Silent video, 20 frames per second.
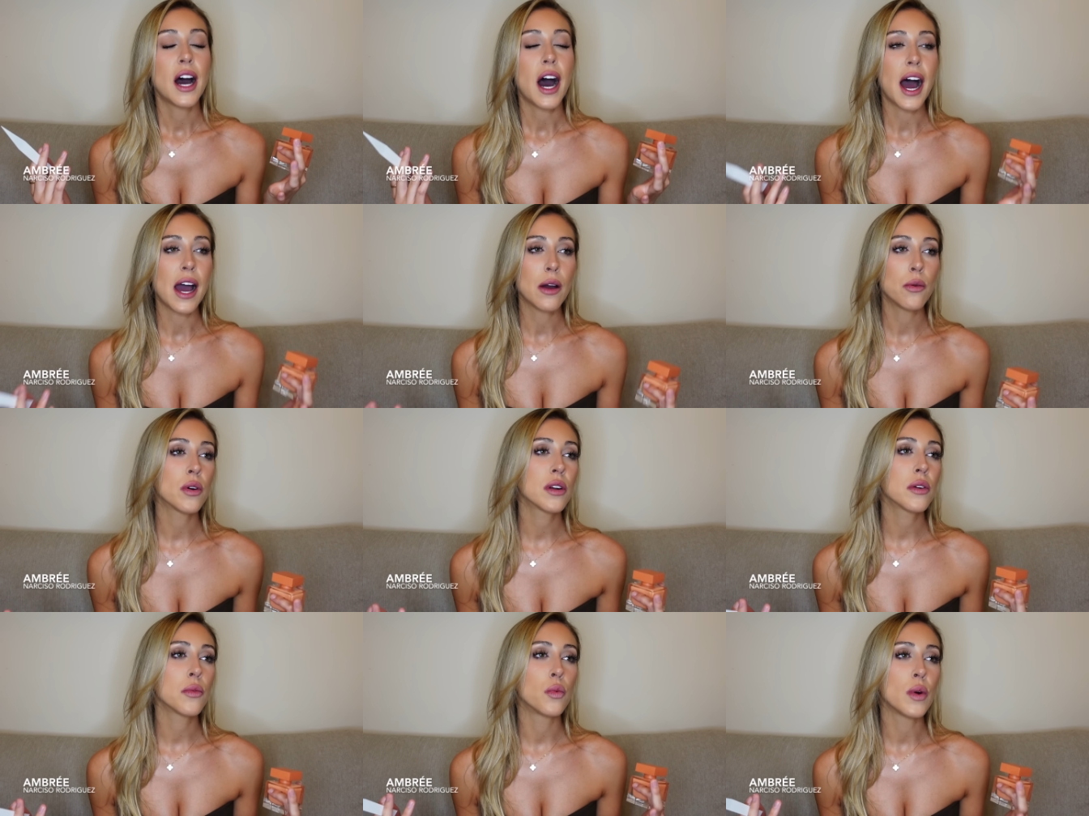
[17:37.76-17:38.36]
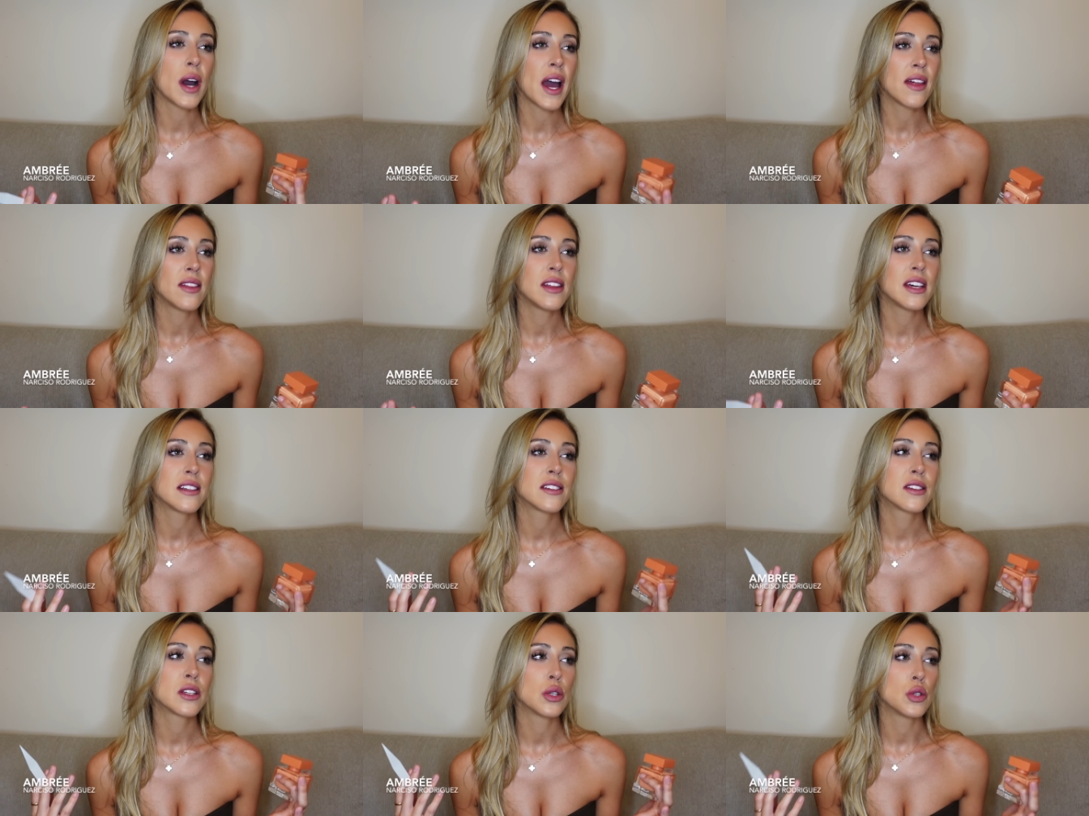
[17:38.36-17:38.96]
I want to wear
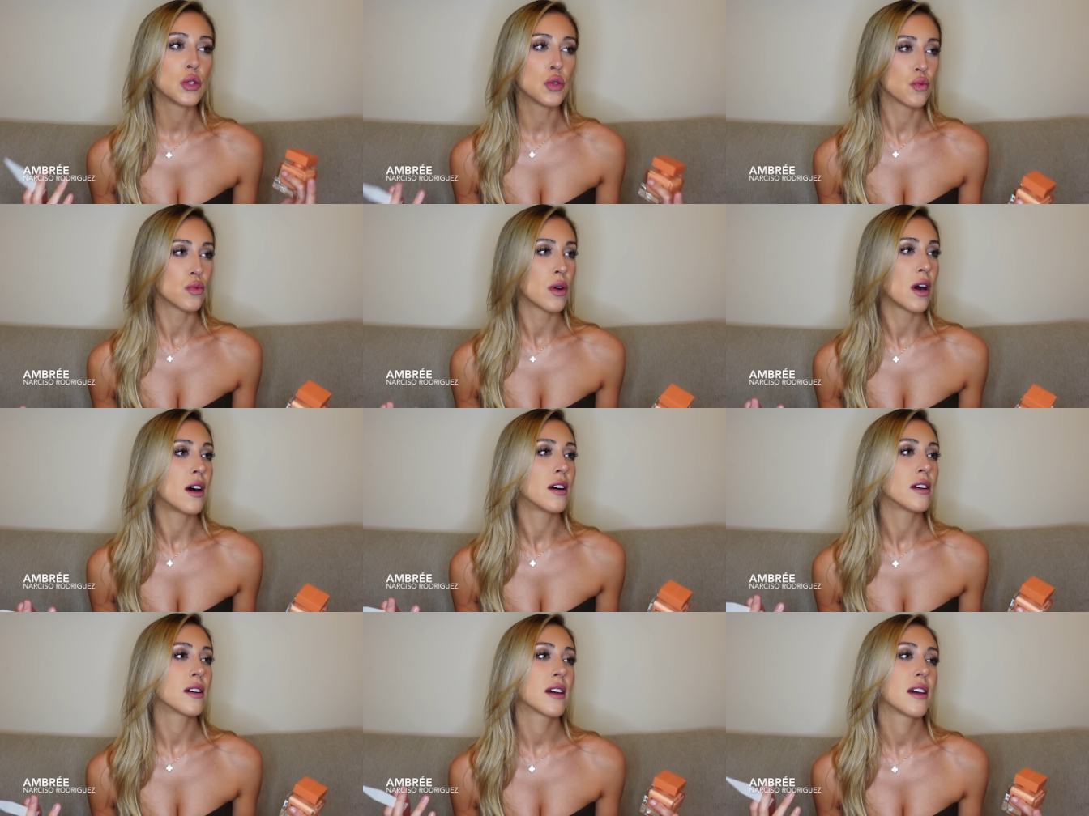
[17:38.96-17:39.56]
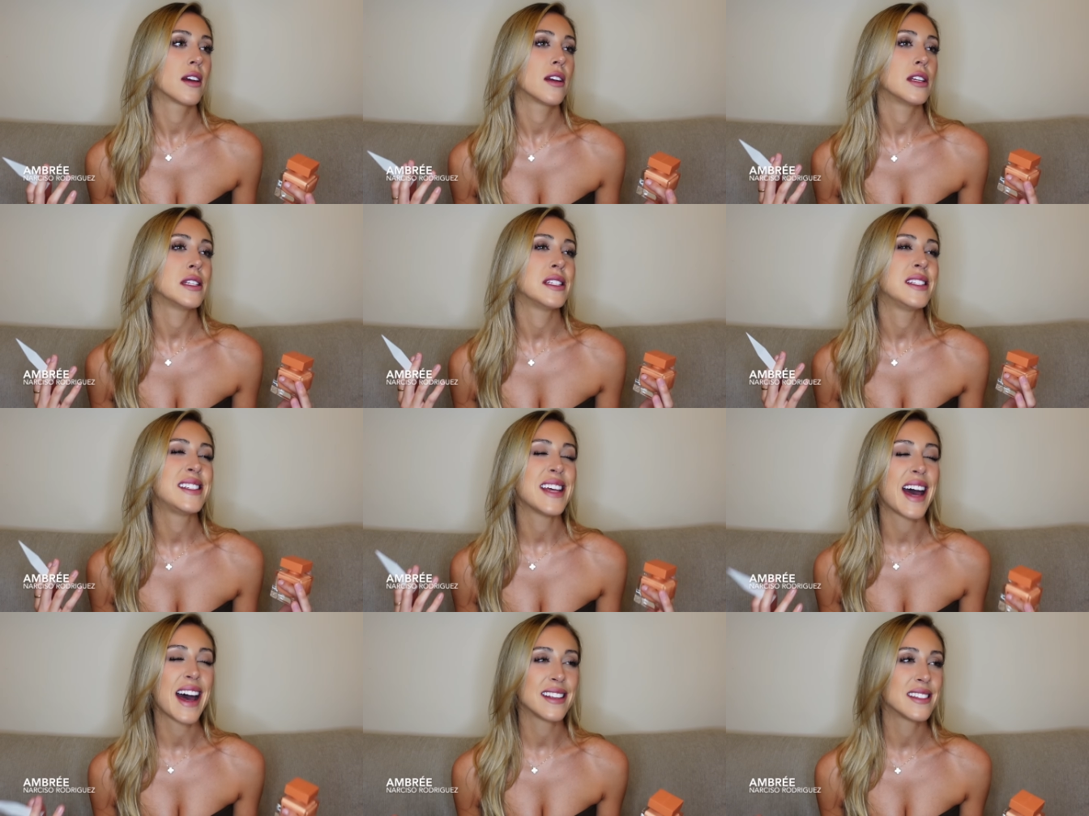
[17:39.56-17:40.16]
this drunk,
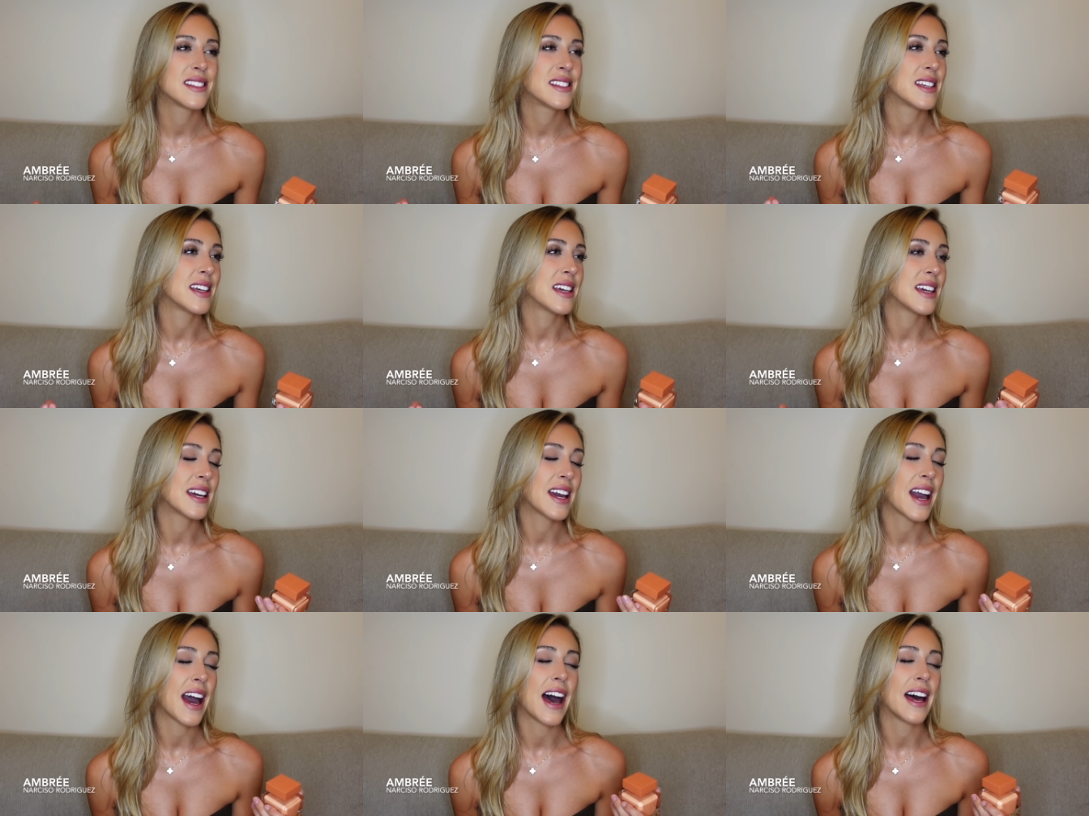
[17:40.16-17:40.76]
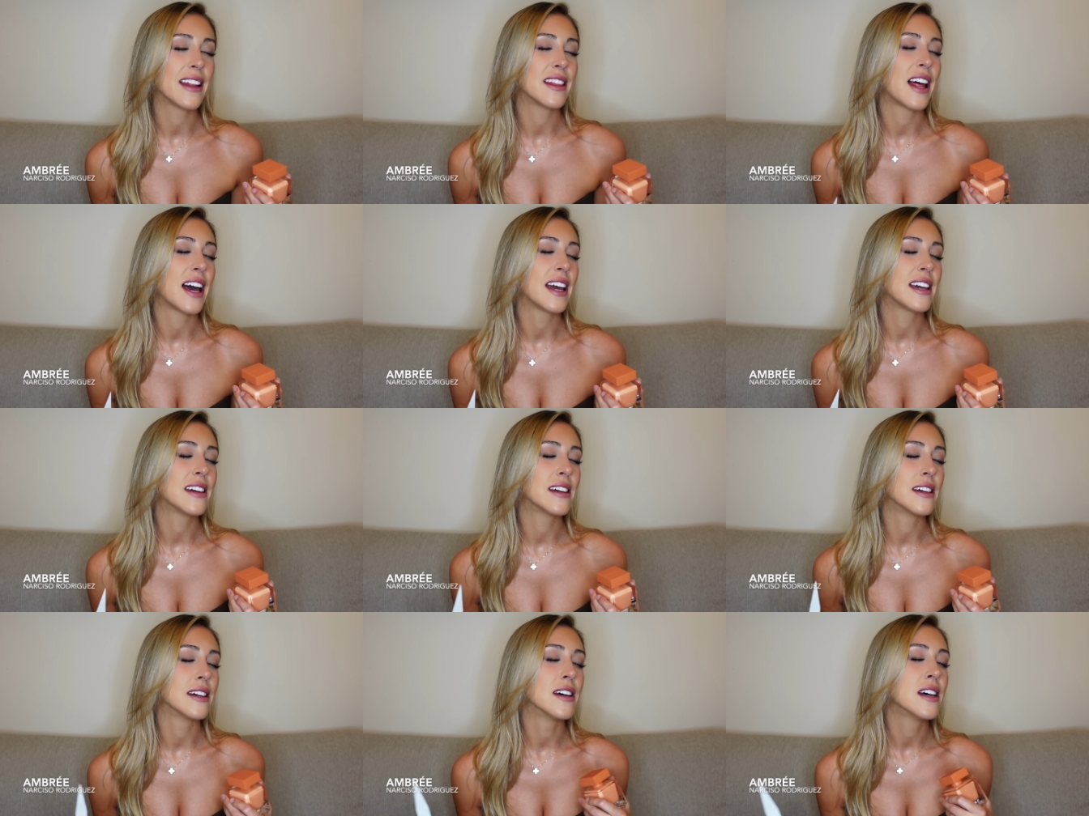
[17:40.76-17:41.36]
dancing at
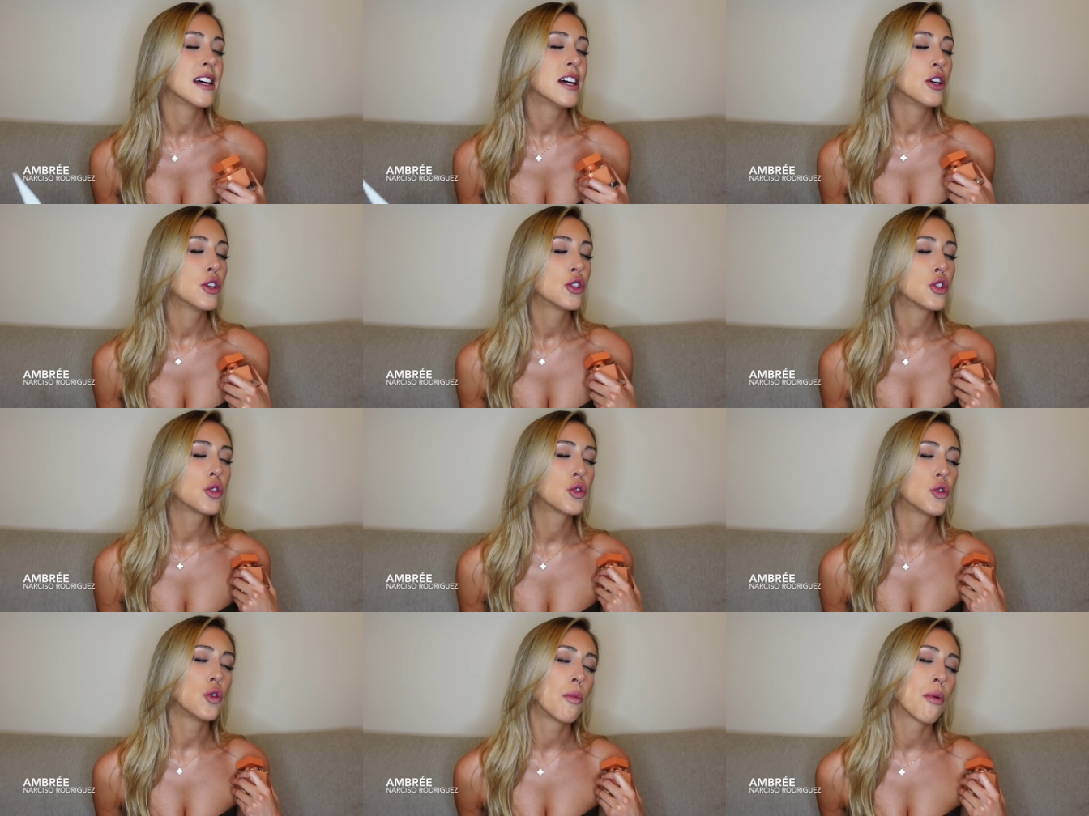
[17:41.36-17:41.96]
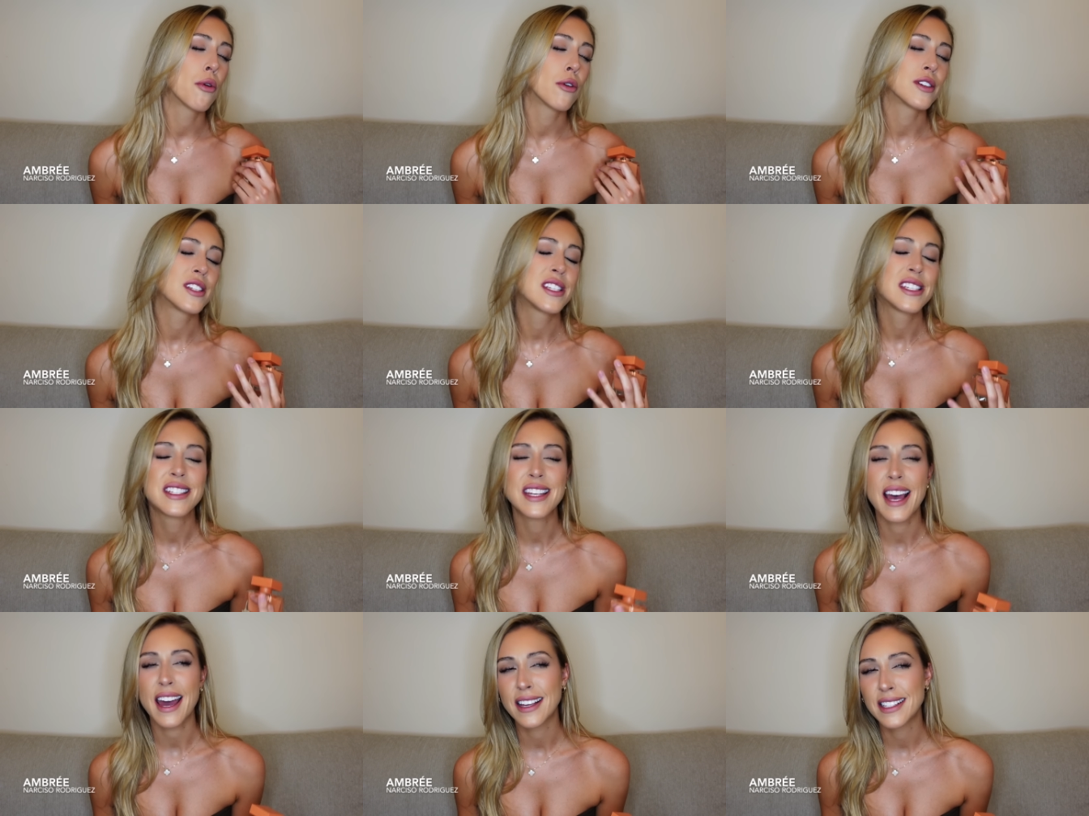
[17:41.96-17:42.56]
like a super
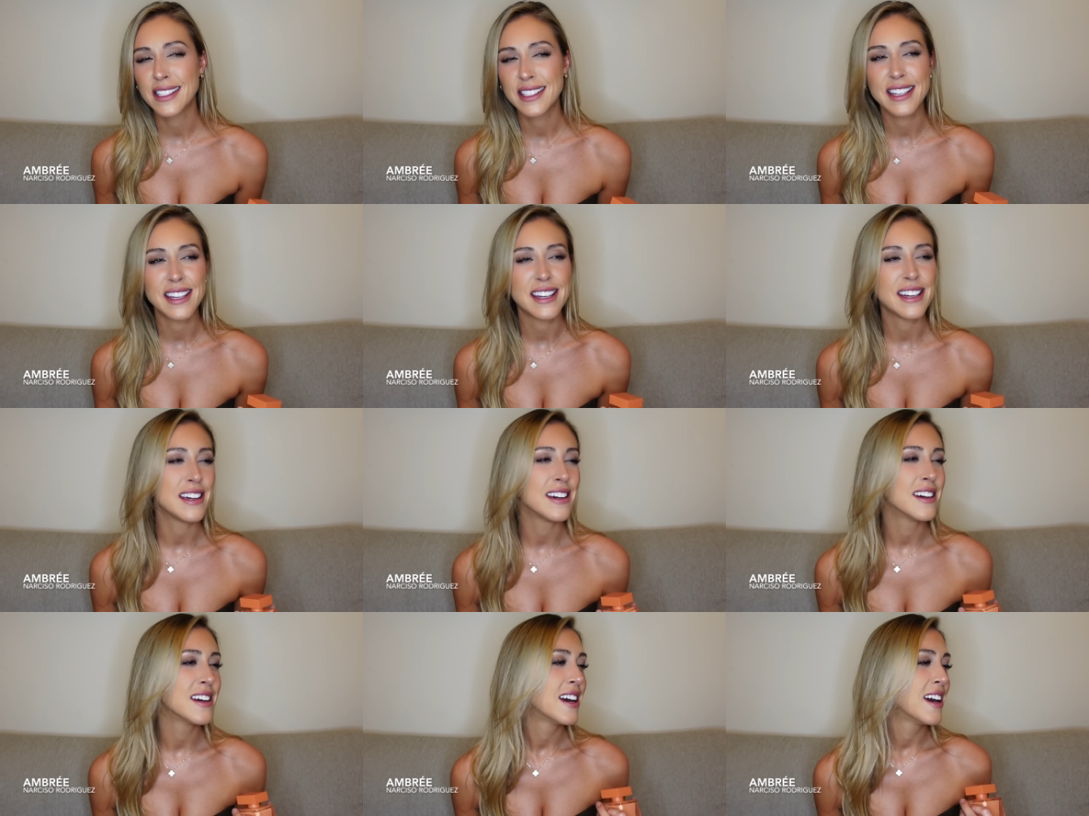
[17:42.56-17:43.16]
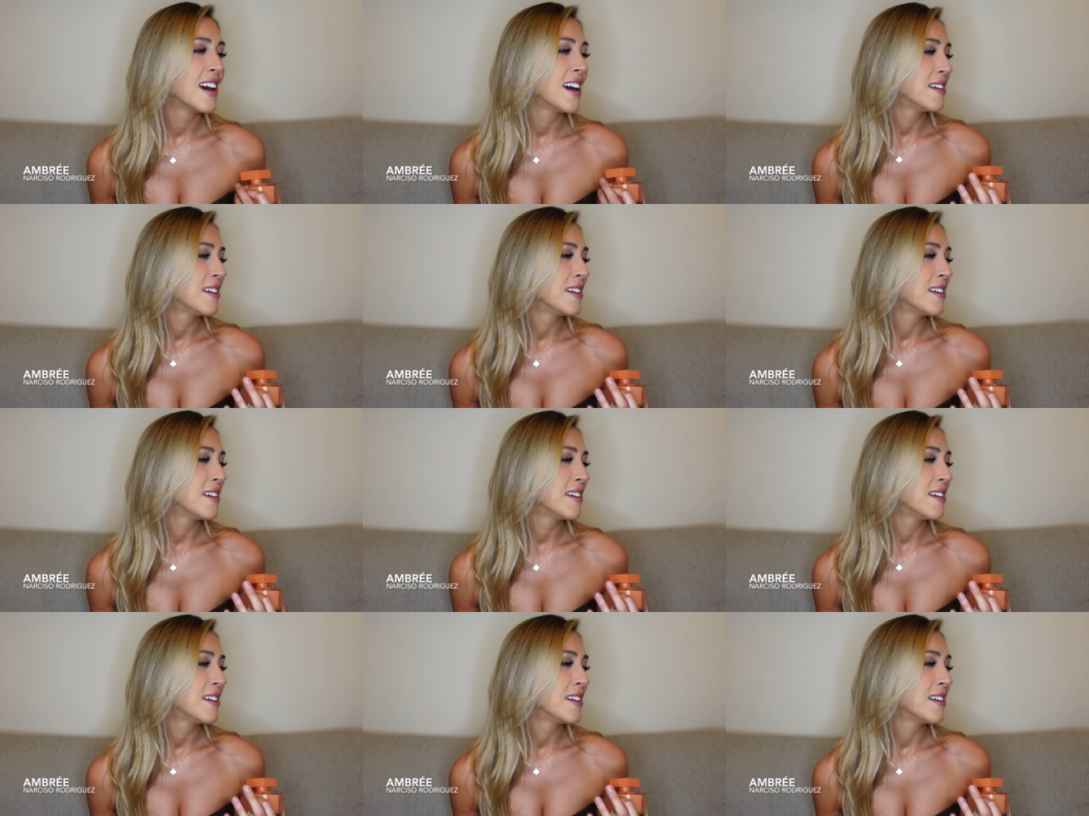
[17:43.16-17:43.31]
sexy,